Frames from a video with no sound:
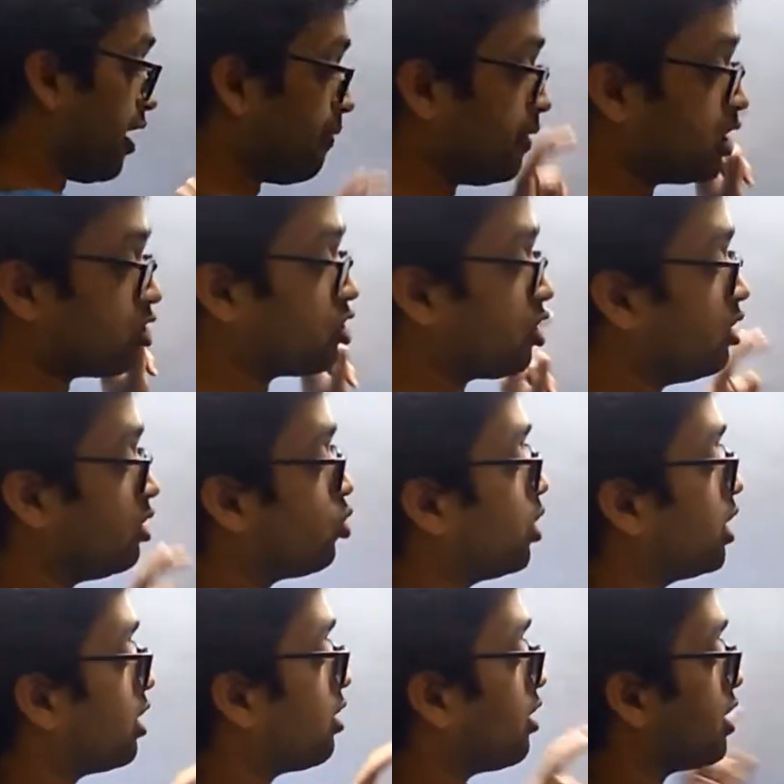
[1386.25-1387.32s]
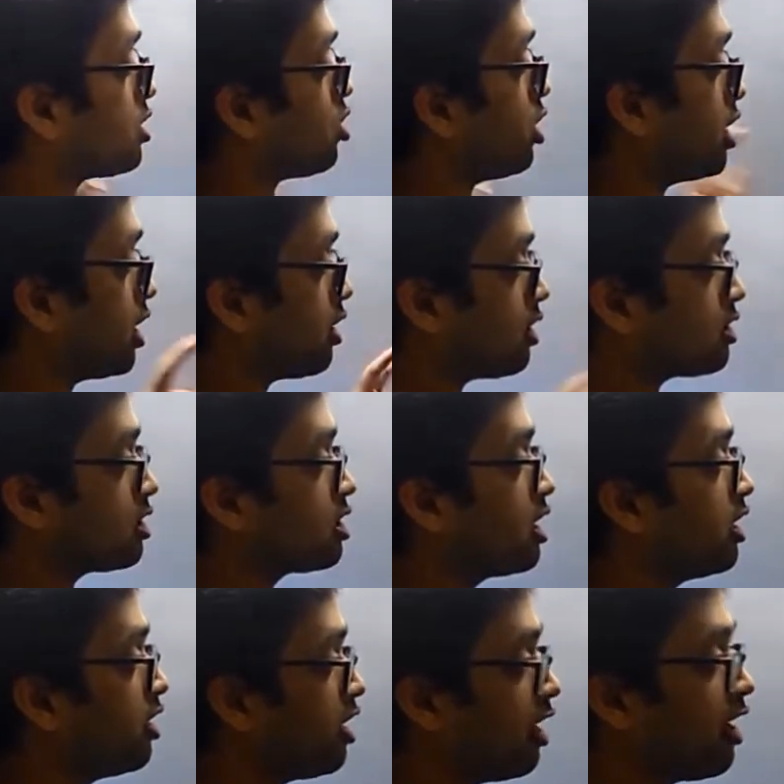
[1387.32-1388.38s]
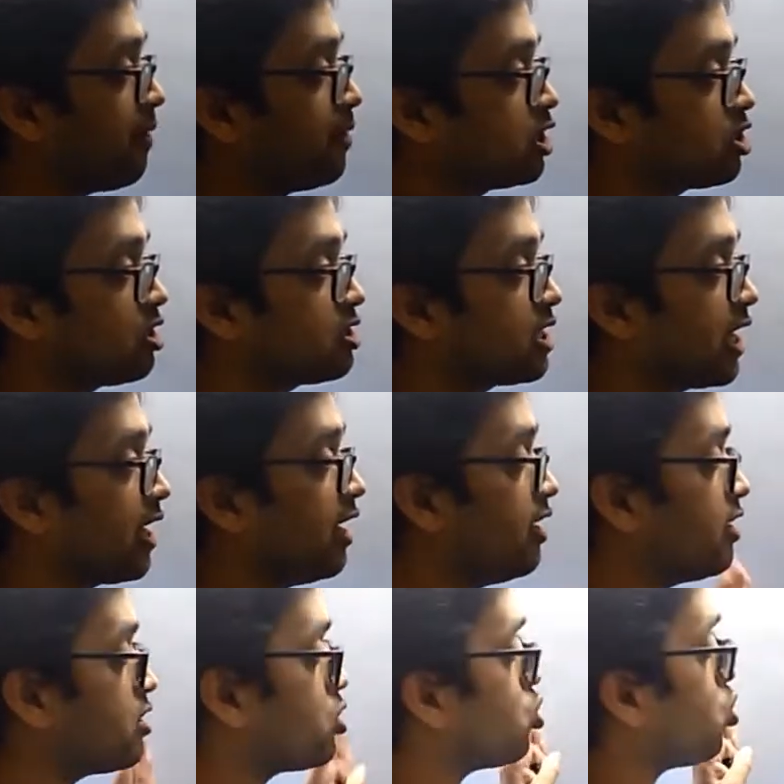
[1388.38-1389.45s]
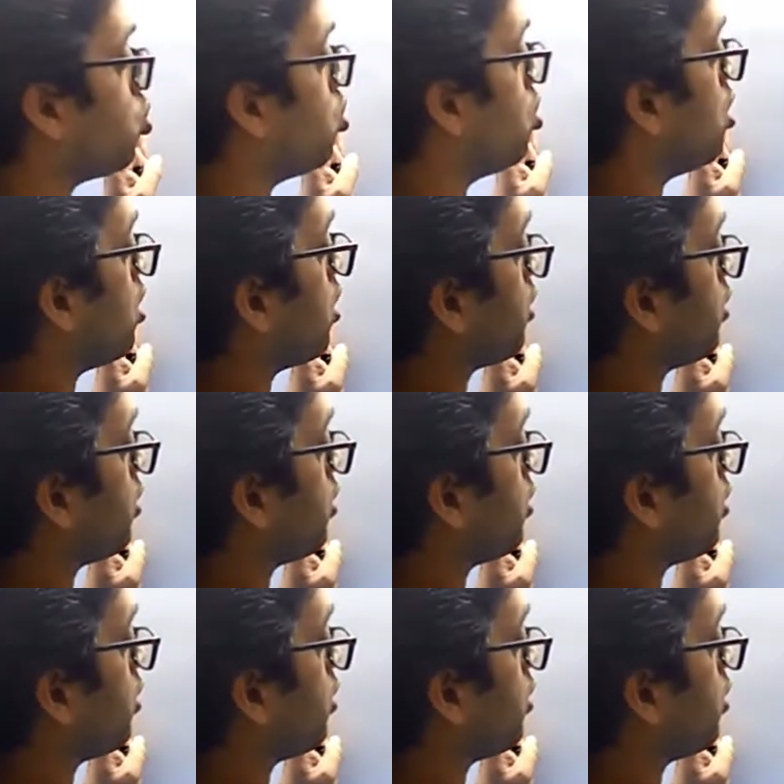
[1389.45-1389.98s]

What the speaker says: dimension, to increase or decrease its linear dimension. Second is to